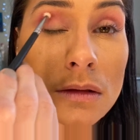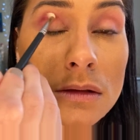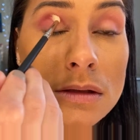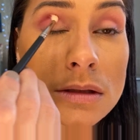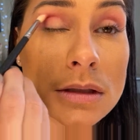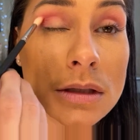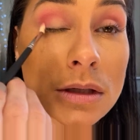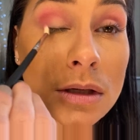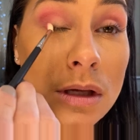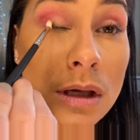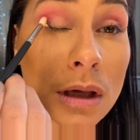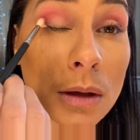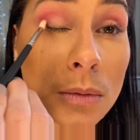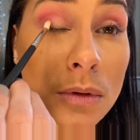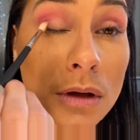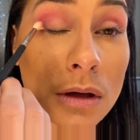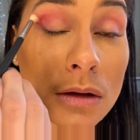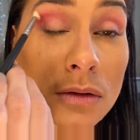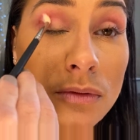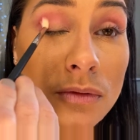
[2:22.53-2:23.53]
Still
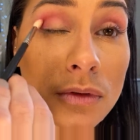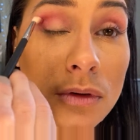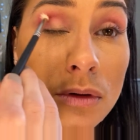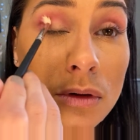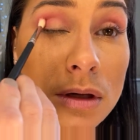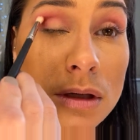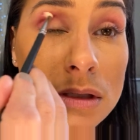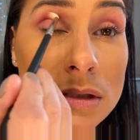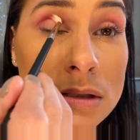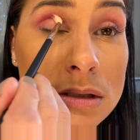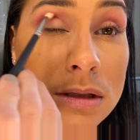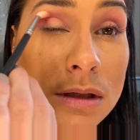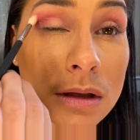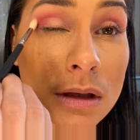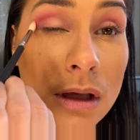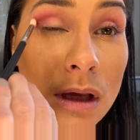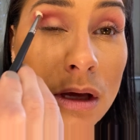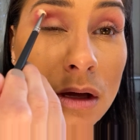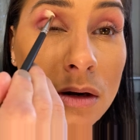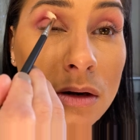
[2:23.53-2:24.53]
keeping it focused on
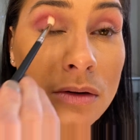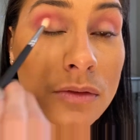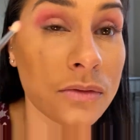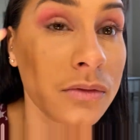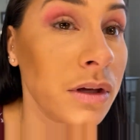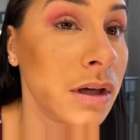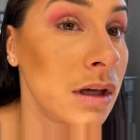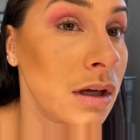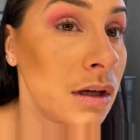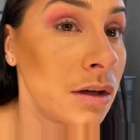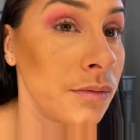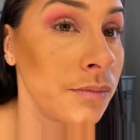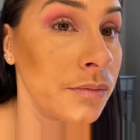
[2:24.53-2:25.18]
the outer V.